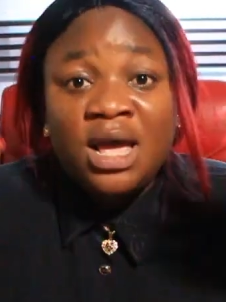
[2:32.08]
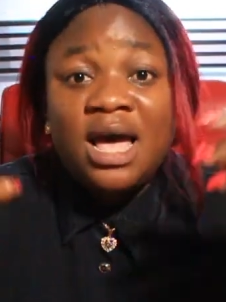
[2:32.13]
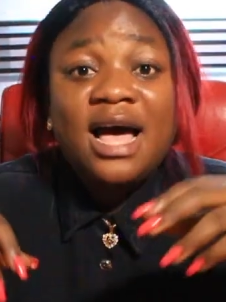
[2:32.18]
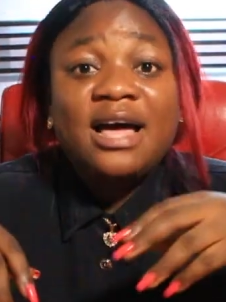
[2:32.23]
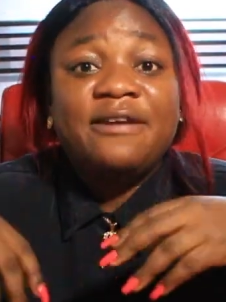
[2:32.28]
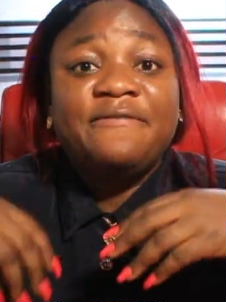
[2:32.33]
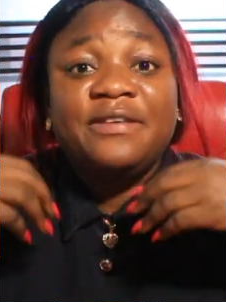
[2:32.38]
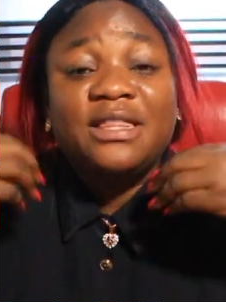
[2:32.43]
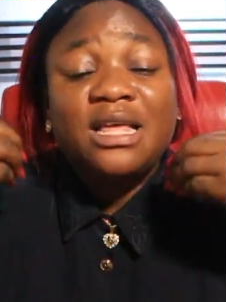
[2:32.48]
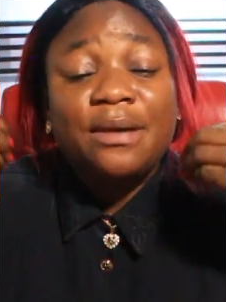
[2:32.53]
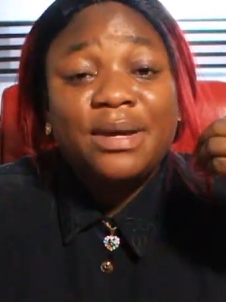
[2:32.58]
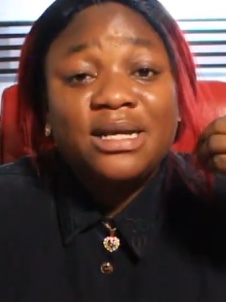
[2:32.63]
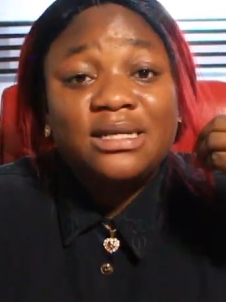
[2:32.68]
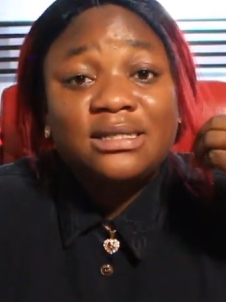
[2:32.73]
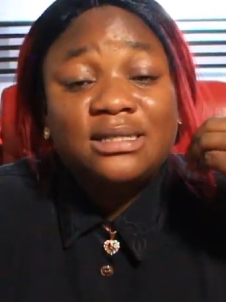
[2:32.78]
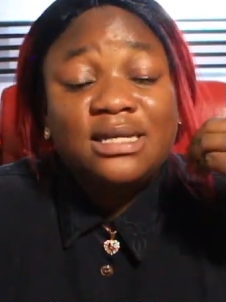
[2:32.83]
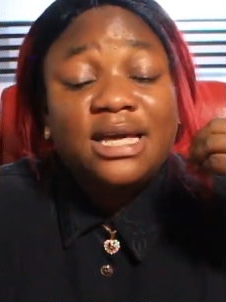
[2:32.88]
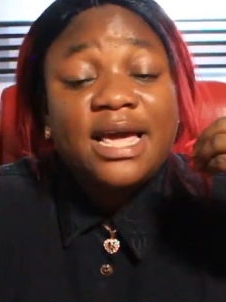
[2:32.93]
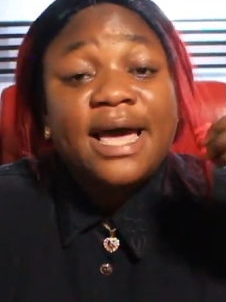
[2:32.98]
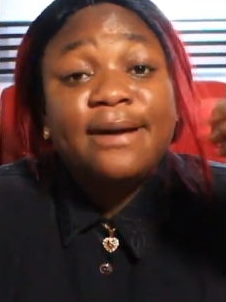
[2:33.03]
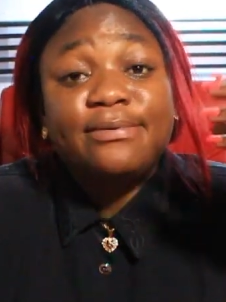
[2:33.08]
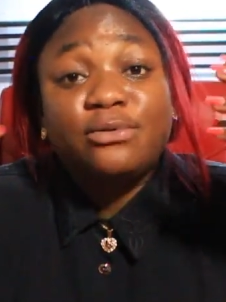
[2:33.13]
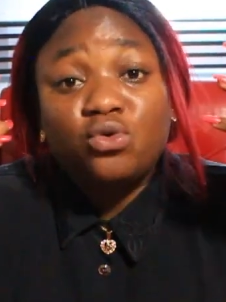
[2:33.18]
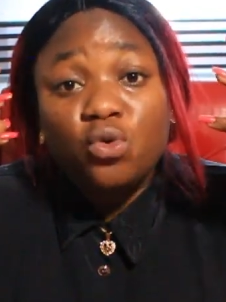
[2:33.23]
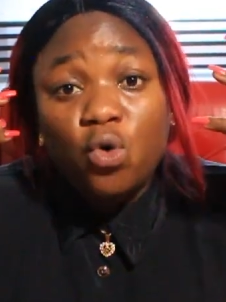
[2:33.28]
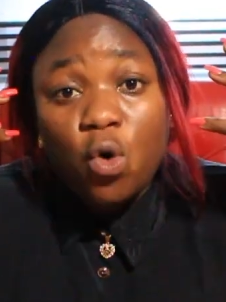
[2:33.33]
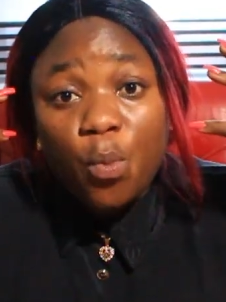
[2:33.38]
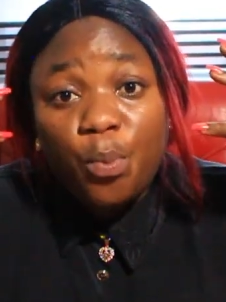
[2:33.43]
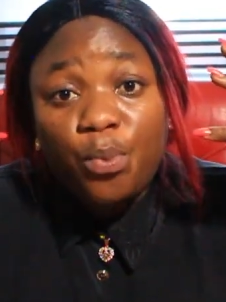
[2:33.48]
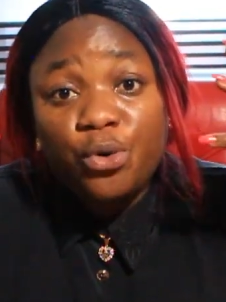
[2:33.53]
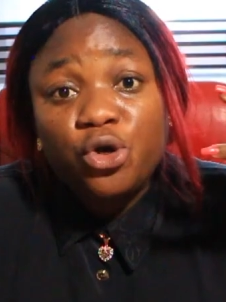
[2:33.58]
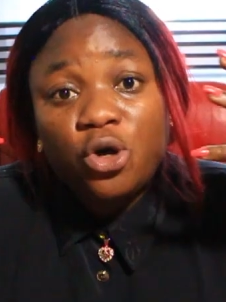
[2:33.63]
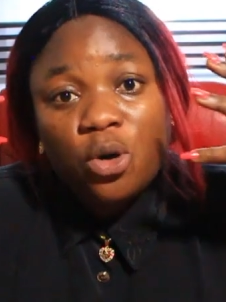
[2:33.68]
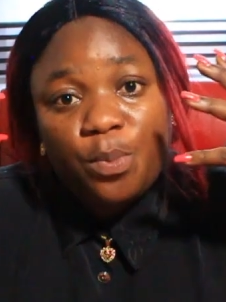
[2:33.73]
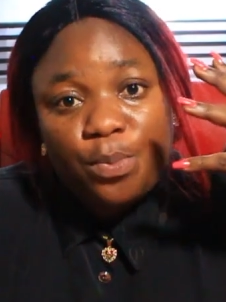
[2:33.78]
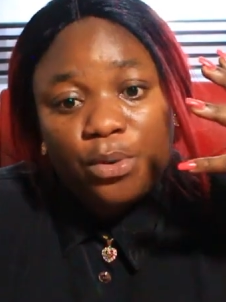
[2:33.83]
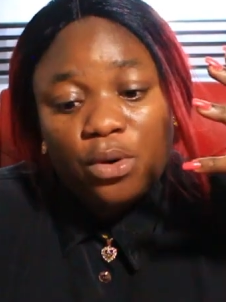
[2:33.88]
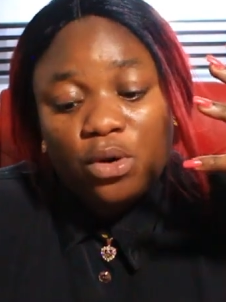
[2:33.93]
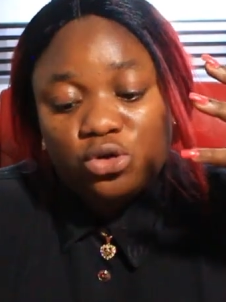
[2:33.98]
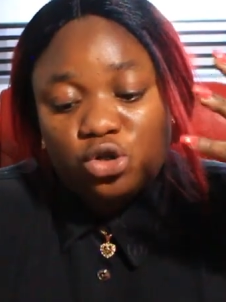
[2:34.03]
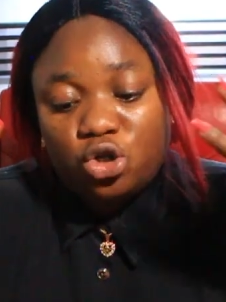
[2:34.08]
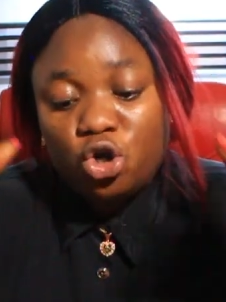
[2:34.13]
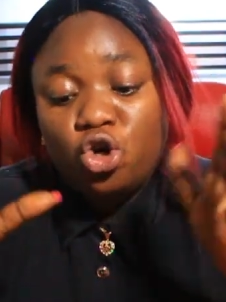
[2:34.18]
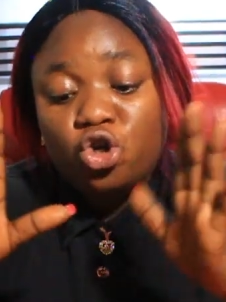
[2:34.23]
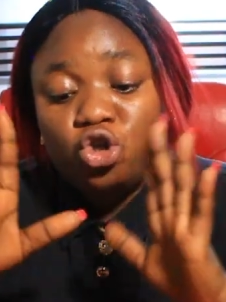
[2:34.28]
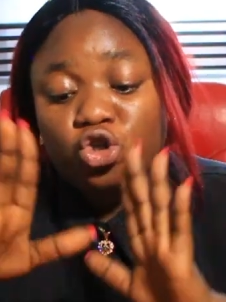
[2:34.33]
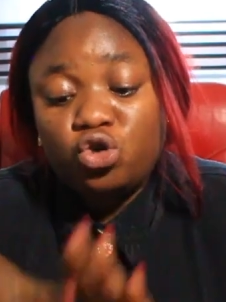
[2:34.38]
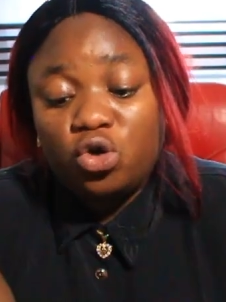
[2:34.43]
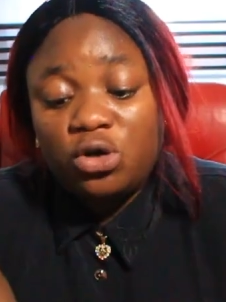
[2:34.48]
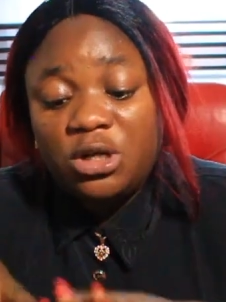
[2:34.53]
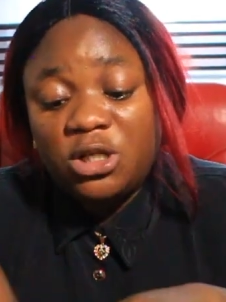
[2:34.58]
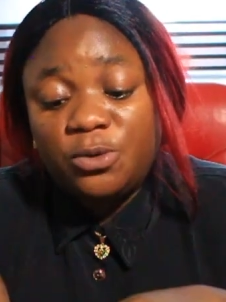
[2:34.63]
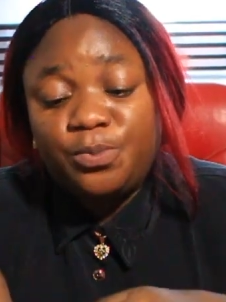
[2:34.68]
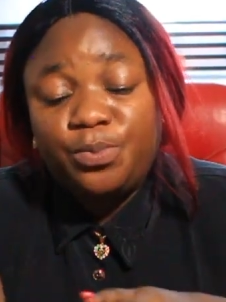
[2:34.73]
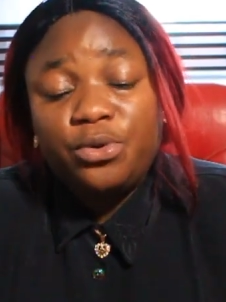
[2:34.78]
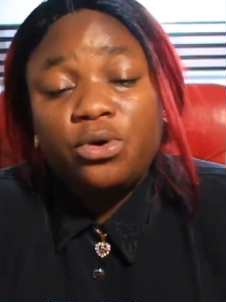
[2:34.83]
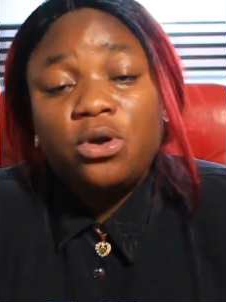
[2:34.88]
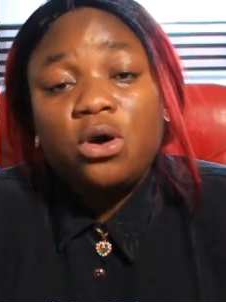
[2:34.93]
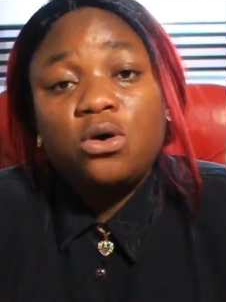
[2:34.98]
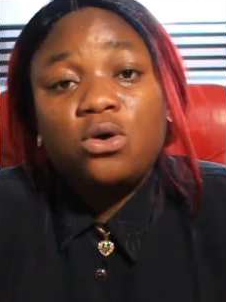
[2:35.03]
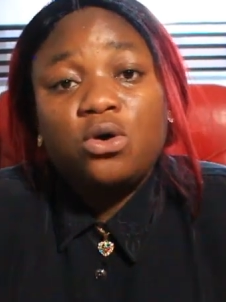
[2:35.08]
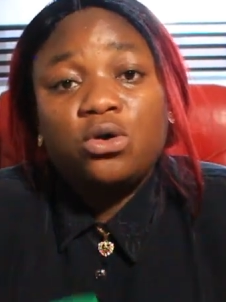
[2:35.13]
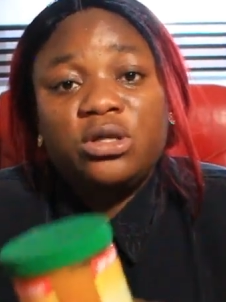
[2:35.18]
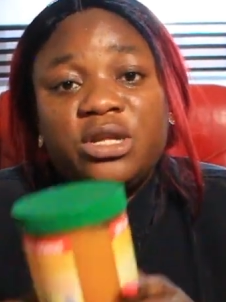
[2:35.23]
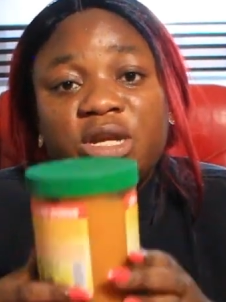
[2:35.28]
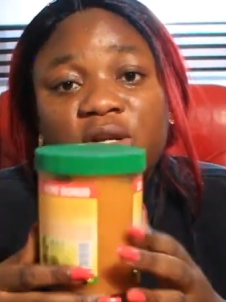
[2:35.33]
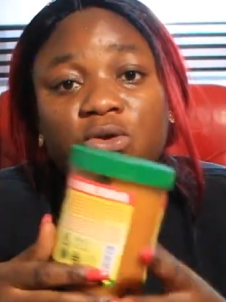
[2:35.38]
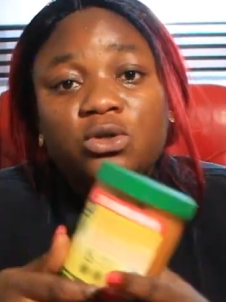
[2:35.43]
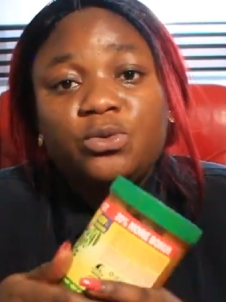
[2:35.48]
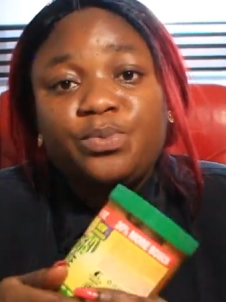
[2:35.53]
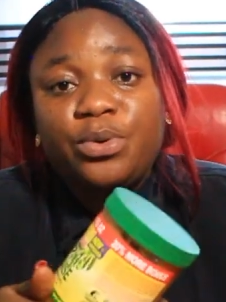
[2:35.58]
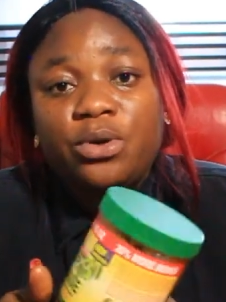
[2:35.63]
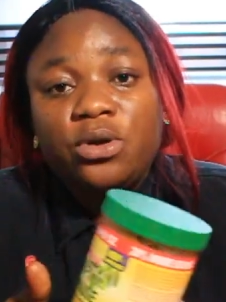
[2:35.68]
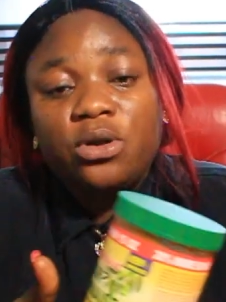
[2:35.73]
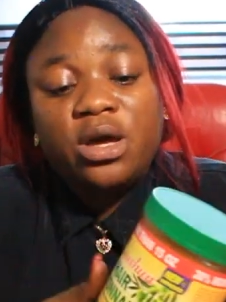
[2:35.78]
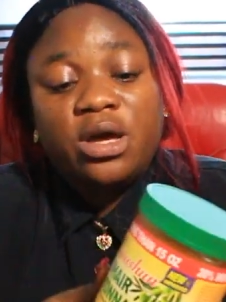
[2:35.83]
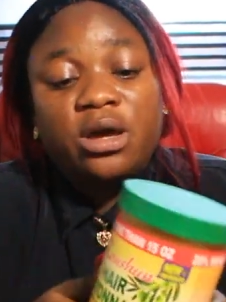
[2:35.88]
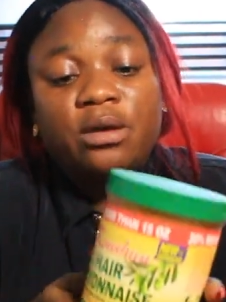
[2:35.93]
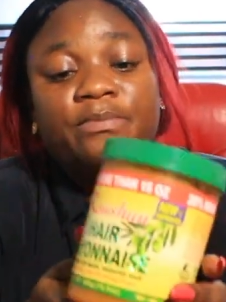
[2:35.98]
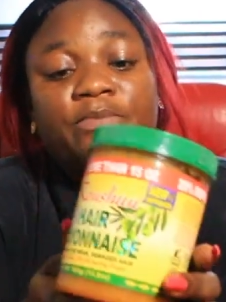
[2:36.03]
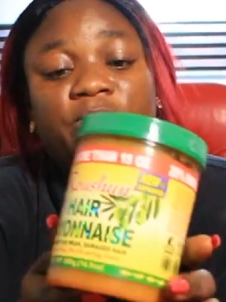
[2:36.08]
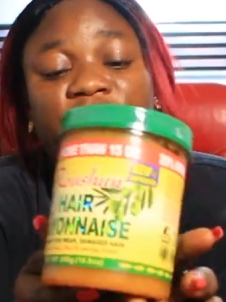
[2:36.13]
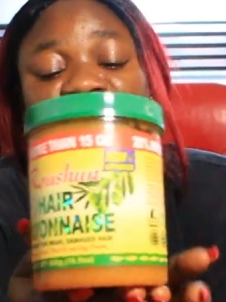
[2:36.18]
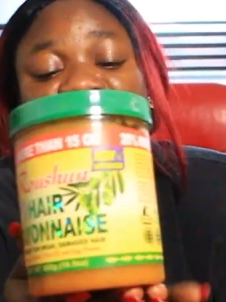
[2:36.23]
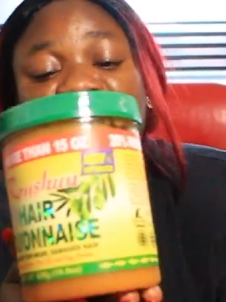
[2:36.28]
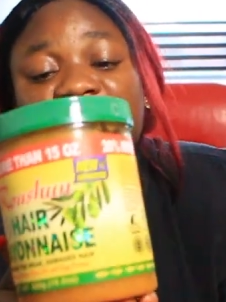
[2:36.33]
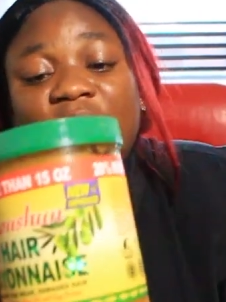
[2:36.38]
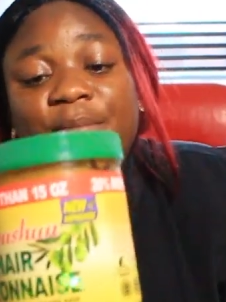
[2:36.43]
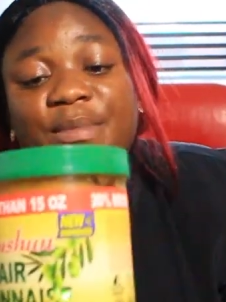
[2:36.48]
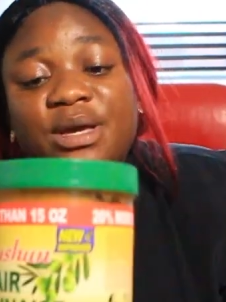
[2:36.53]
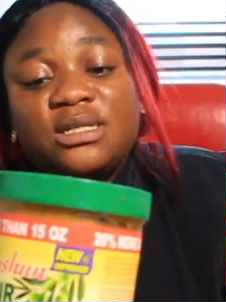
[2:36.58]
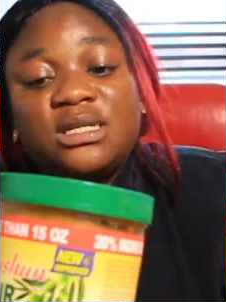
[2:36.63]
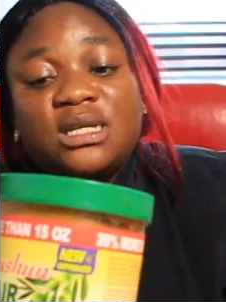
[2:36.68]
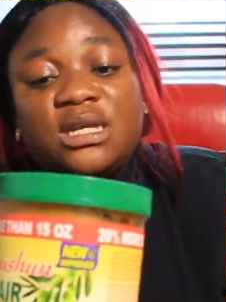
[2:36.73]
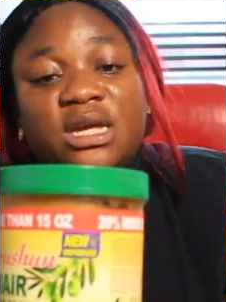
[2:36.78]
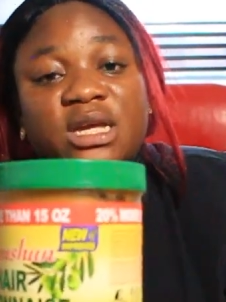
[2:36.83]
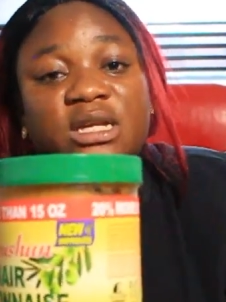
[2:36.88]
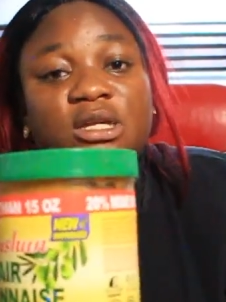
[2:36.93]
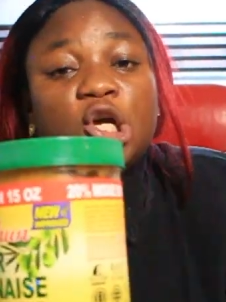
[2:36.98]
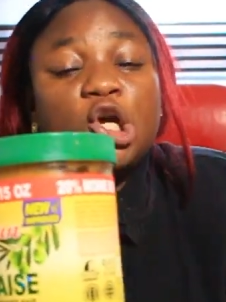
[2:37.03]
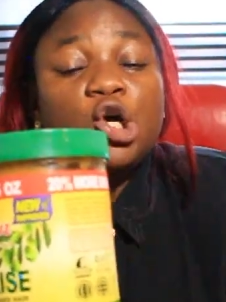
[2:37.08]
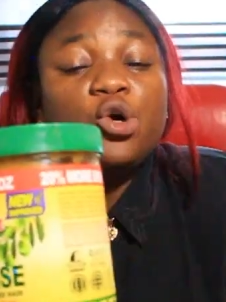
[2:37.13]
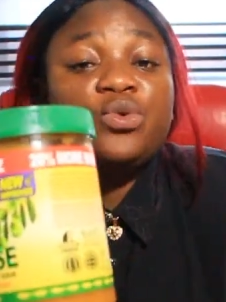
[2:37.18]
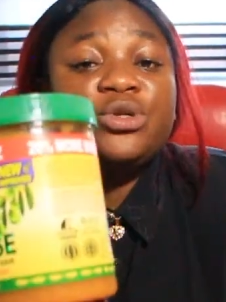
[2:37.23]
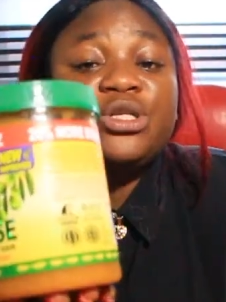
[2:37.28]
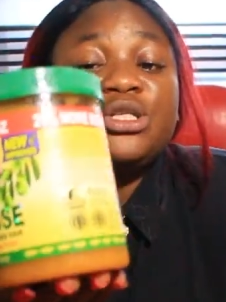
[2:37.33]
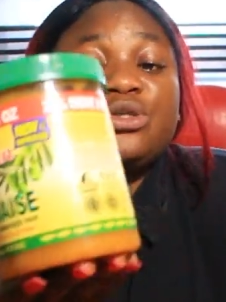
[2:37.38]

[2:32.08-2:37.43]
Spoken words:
and vitamin C helps to open your pores. So this product contains those vitamins in it, which